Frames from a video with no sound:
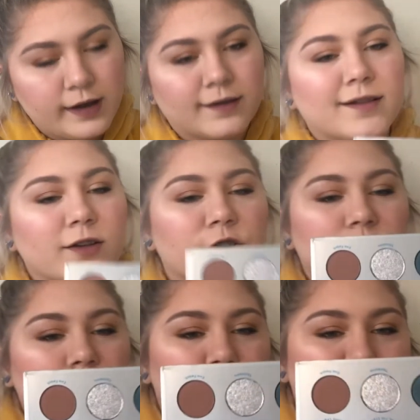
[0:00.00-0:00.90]
And this is
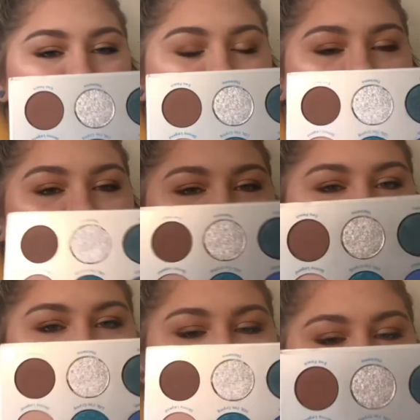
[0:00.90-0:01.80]
just Blue
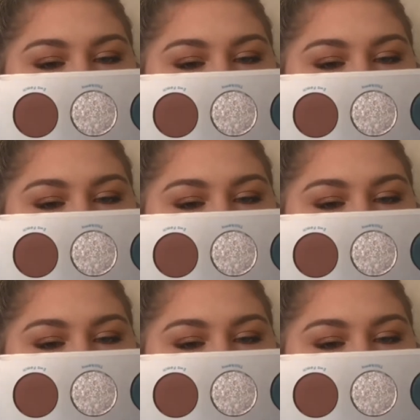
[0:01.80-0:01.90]
Eyeshadow